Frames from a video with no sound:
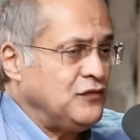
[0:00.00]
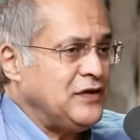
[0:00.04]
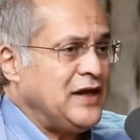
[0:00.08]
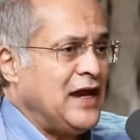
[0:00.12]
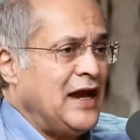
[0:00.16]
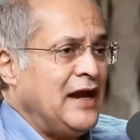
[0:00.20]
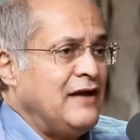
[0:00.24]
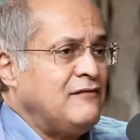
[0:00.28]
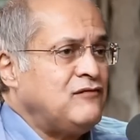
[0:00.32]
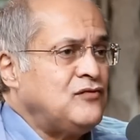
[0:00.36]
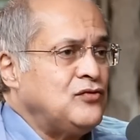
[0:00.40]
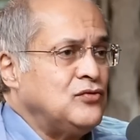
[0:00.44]
we
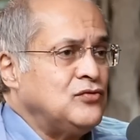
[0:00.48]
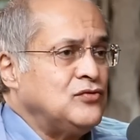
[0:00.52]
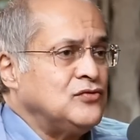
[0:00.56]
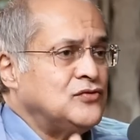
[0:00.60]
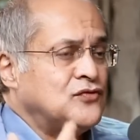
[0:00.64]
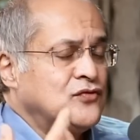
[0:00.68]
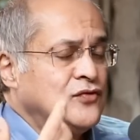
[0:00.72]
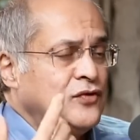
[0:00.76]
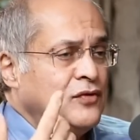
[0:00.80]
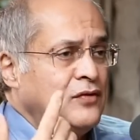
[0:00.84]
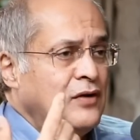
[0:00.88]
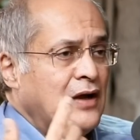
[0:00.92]
have
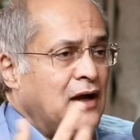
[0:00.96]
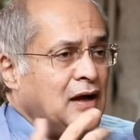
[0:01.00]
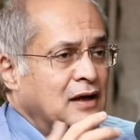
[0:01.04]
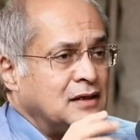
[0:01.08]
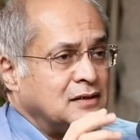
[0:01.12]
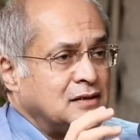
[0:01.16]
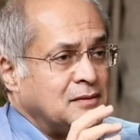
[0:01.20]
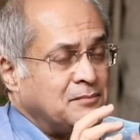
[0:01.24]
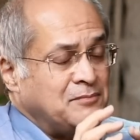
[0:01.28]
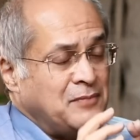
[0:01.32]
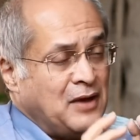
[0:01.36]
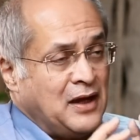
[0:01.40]
to,
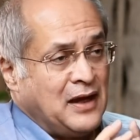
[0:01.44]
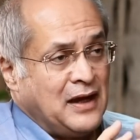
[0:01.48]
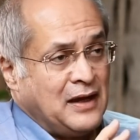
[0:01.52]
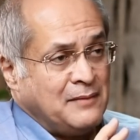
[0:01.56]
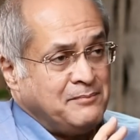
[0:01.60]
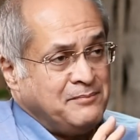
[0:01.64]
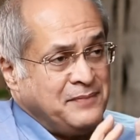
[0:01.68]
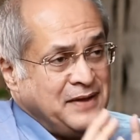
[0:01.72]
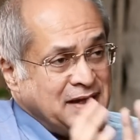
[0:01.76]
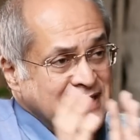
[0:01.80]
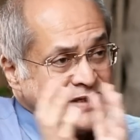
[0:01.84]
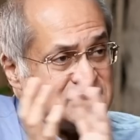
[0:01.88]
our
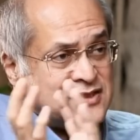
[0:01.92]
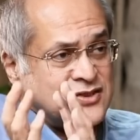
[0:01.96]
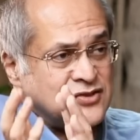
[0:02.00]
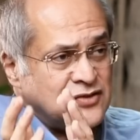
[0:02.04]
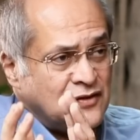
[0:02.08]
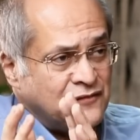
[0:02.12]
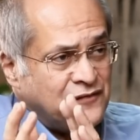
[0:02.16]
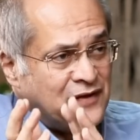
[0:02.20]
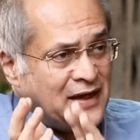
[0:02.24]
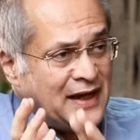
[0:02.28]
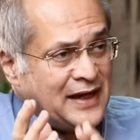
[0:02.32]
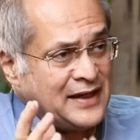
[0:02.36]
basis
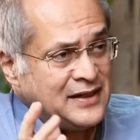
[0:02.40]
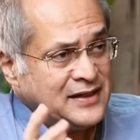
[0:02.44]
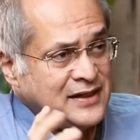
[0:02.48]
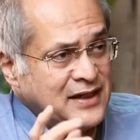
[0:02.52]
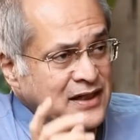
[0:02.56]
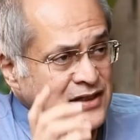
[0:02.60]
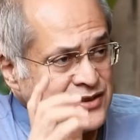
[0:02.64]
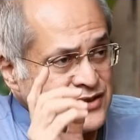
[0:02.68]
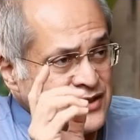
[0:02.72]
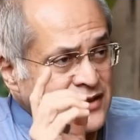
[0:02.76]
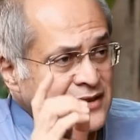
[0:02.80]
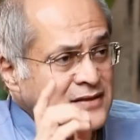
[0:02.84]
of our
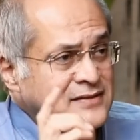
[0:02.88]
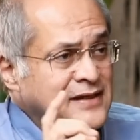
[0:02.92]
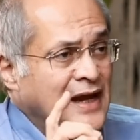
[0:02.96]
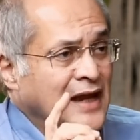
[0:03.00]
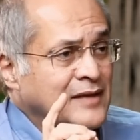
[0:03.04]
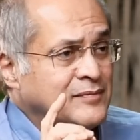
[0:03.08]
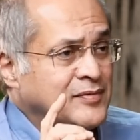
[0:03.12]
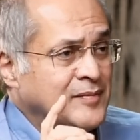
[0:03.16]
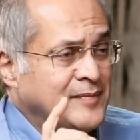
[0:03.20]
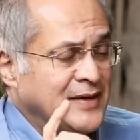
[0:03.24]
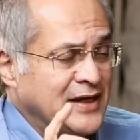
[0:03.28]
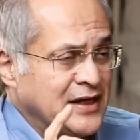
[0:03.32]
anti-aging is
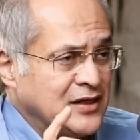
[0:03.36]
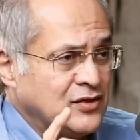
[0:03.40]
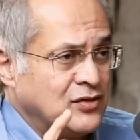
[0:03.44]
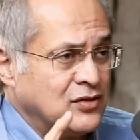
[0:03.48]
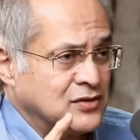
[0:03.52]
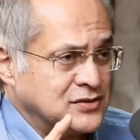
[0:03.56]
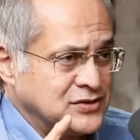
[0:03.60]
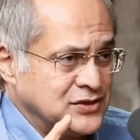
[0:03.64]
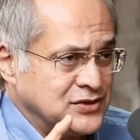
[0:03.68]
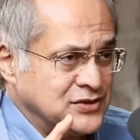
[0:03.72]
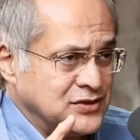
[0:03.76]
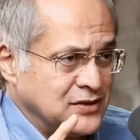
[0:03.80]
hyperbaric
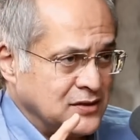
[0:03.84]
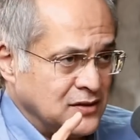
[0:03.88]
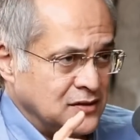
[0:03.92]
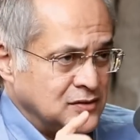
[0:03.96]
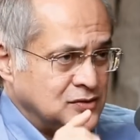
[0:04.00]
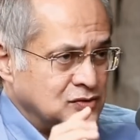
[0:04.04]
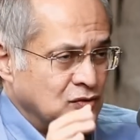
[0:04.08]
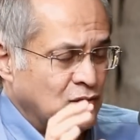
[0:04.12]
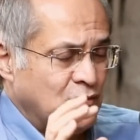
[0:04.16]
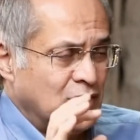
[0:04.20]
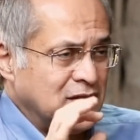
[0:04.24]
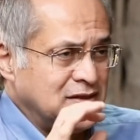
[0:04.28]
oxygen.
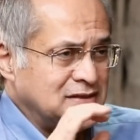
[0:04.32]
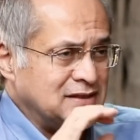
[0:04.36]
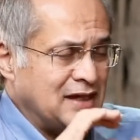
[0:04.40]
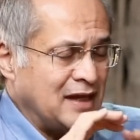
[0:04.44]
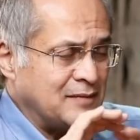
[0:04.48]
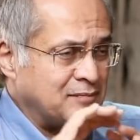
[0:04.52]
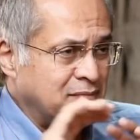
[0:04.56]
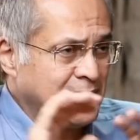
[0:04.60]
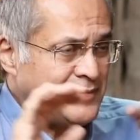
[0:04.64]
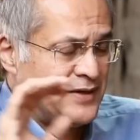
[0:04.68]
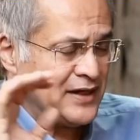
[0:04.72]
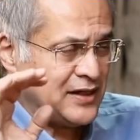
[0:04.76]
So what is
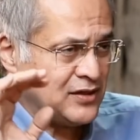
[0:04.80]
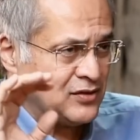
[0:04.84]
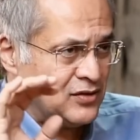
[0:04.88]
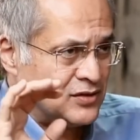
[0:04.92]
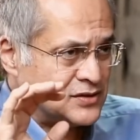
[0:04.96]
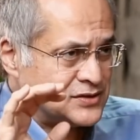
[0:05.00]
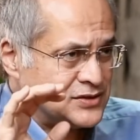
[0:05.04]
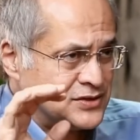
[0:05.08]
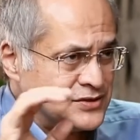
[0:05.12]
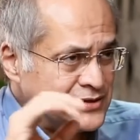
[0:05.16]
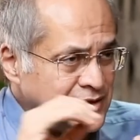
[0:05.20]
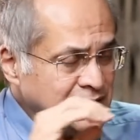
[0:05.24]
hyperbaric
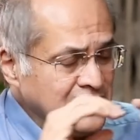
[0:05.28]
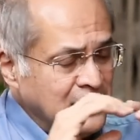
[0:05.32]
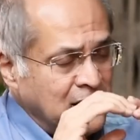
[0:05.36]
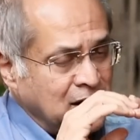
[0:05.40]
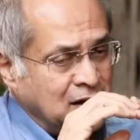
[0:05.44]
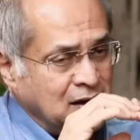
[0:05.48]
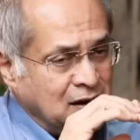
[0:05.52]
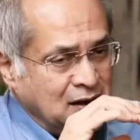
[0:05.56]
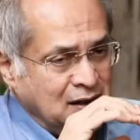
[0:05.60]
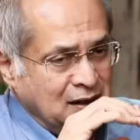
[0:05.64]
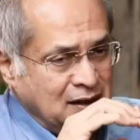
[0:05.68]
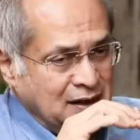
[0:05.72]
oxygen?
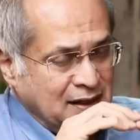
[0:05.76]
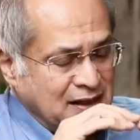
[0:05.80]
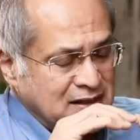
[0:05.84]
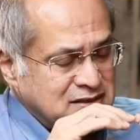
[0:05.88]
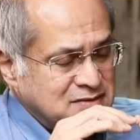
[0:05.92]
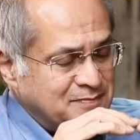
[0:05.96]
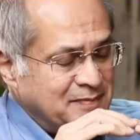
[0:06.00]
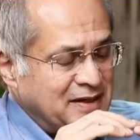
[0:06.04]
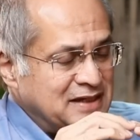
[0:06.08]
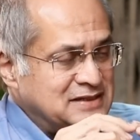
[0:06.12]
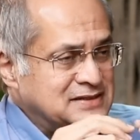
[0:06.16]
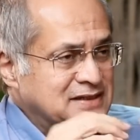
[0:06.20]

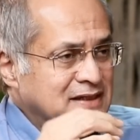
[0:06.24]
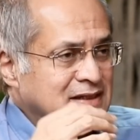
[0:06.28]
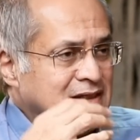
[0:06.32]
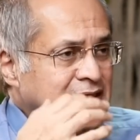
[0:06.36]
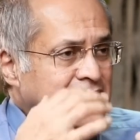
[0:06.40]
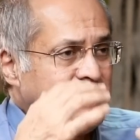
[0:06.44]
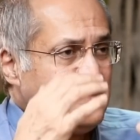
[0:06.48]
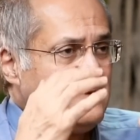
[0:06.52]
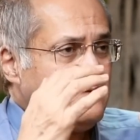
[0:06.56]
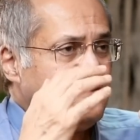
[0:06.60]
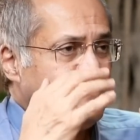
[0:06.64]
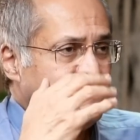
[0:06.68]
It's
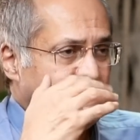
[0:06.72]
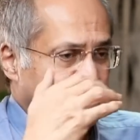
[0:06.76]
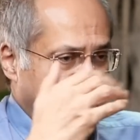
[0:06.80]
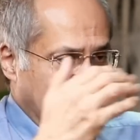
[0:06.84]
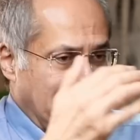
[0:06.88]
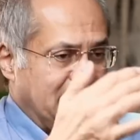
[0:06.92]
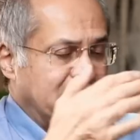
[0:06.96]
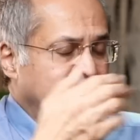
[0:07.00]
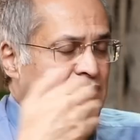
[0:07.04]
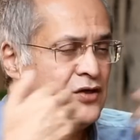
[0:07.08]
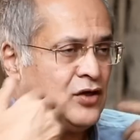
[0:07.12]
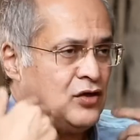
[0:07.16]
basically,
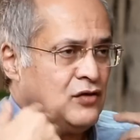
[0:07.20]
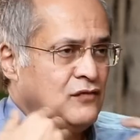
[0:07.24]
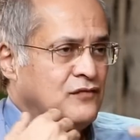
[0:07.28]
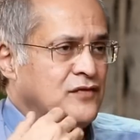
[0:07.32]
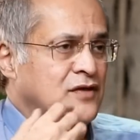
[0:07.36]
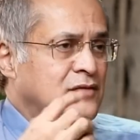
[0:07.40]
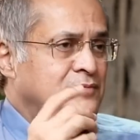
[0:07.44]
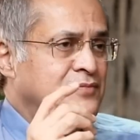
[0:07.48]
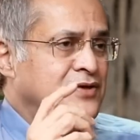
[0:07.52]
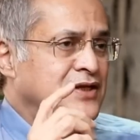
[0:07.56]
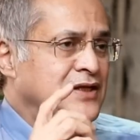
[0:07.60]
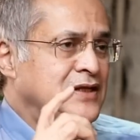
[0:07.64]
right now
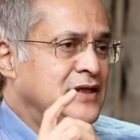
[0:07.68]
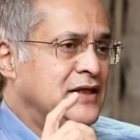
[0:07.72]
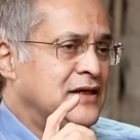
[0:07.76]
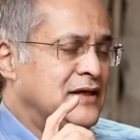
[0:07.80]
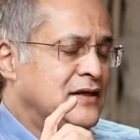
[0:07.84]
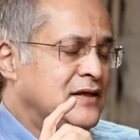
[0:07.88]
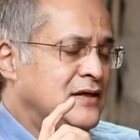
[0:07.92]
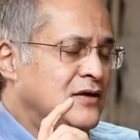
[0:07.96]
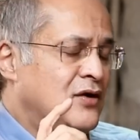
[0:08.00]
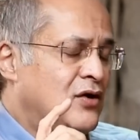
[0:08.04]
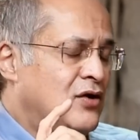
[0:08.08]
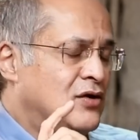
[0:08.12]
we are
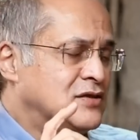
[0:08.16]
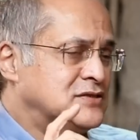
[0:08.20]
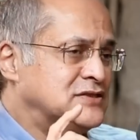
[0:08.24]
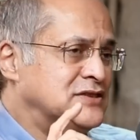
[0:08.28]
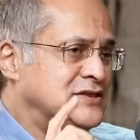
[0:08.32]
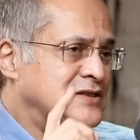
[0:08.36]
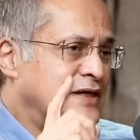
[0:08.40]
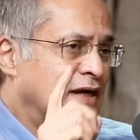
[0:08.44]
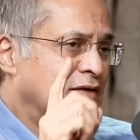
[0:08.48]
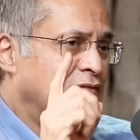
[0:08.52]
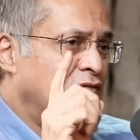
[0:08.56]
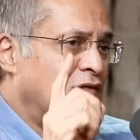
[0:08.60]
breathing
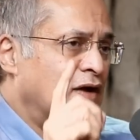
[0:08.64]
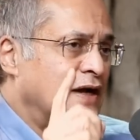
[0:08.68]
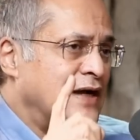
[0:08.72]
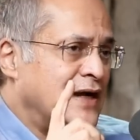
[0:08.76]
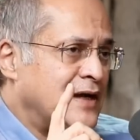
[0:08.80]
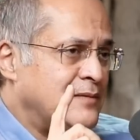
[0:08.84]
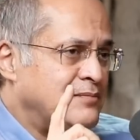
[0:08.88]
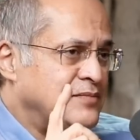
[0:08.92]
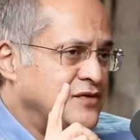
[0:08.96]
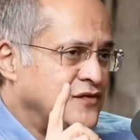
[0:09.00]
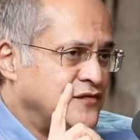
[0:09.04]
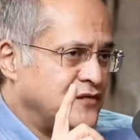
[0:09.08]
oxygen at one
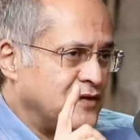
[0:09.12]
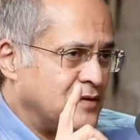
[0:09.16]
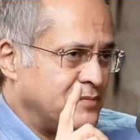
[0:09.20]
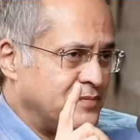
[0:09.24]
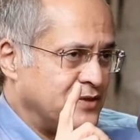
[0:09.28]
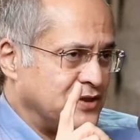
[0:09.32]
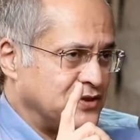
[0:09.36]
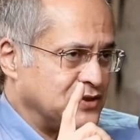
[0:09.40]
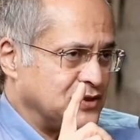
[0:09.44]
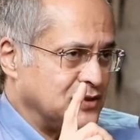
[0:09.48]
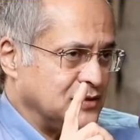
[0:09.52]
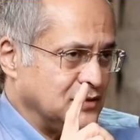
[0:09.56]
atmosphere
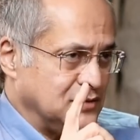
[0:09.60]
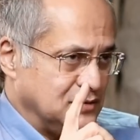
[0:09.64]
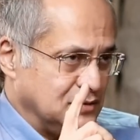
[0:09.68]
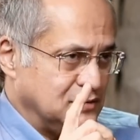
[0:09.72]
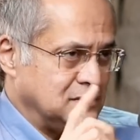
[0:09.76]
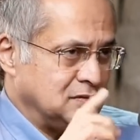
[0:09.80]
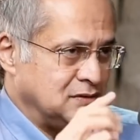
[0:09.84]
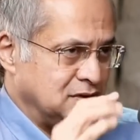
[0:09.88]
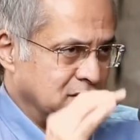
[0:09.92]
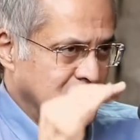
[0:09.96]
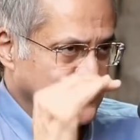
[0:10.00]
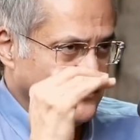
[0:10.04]
pressure.
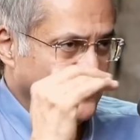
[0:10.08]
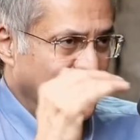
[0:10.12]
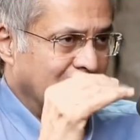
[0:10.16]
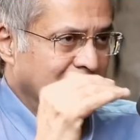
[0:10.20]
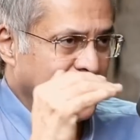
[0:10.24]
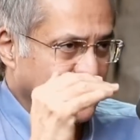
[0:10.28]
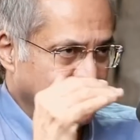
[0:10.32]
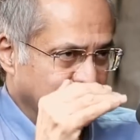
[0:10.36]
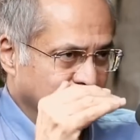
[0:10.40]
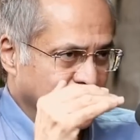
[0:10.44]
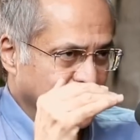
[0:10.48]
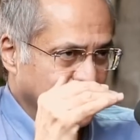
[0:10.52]
This is one
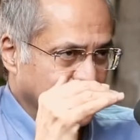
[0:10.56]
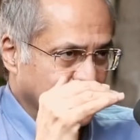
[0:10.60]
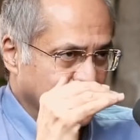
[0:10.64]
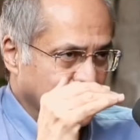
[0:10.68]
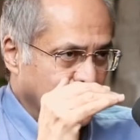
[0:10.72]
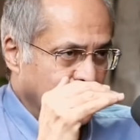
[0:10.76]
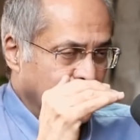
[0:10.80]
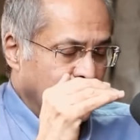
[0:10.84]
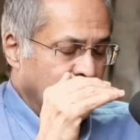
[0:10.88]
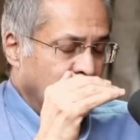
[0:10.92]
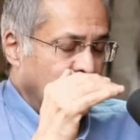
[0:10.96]
atmosphere.